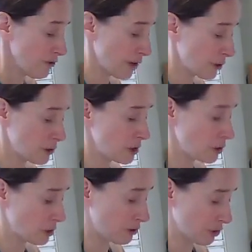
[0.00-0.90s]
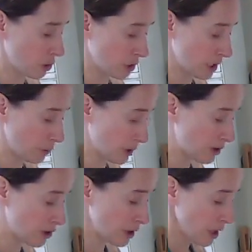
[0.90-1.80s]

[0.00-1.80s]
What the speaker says: very good for cooking with.